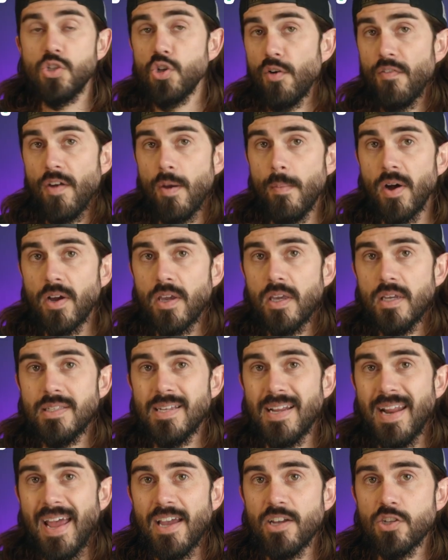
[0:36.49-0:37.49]
SurveyMonkey
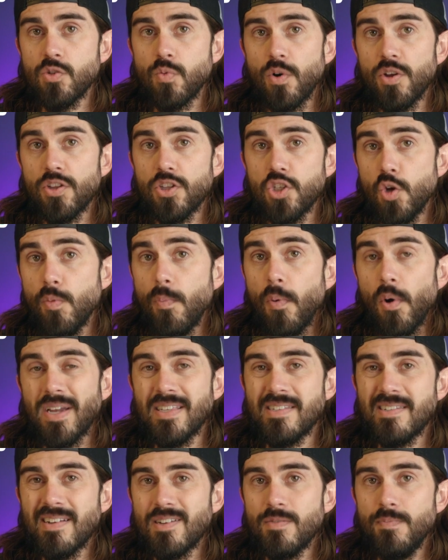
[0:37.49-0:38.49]
today is worth
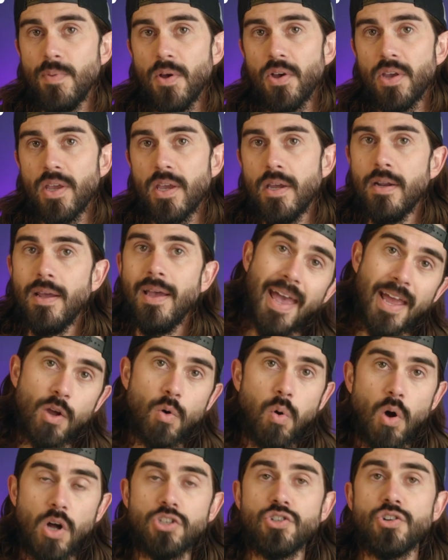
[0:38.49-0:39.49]
2.6 billion and
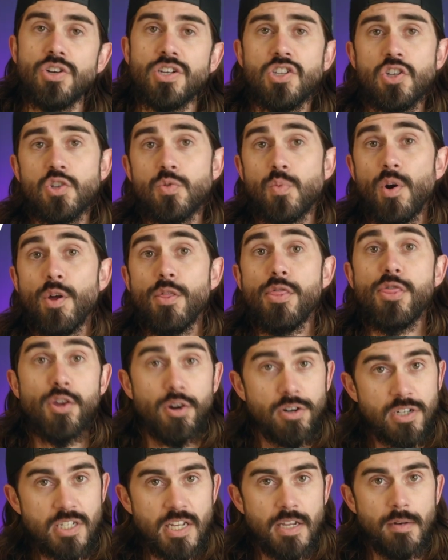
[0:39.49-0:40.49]
Qualtrics is worth
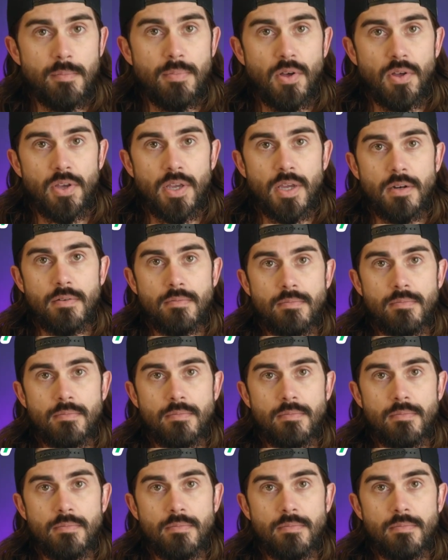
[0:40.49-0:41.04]
13 billion.